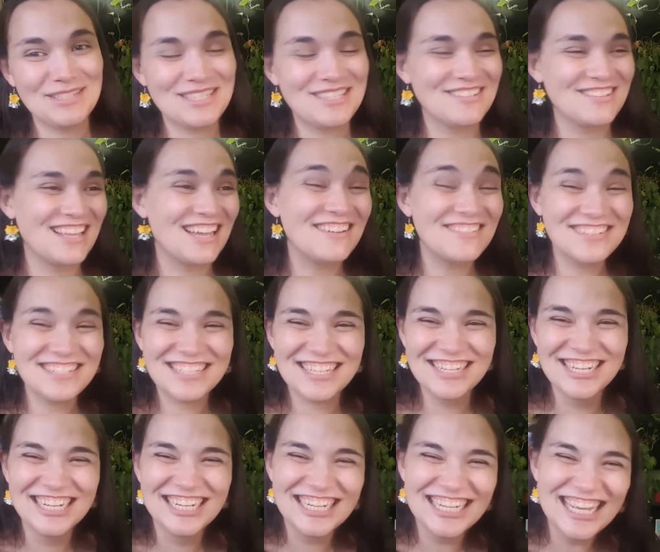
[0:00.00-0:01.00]
So that was,
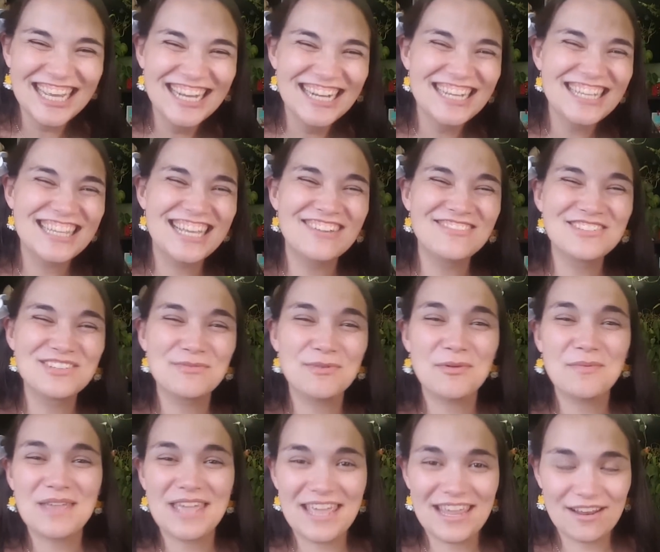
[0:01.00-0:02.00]
that was
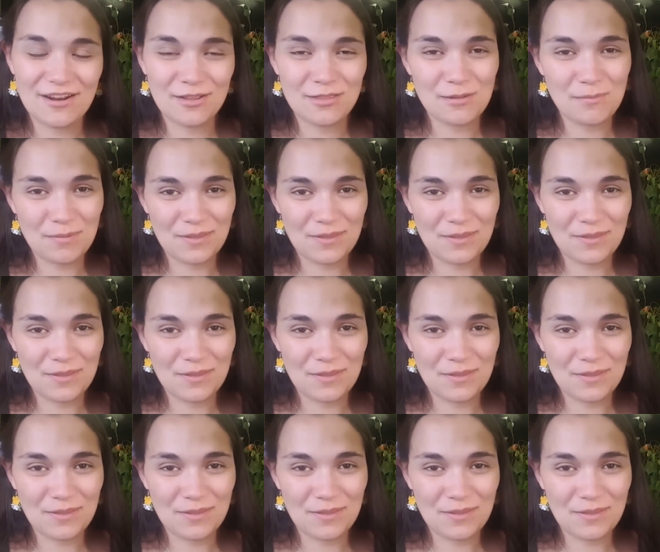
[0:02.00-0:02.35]
what we ate on the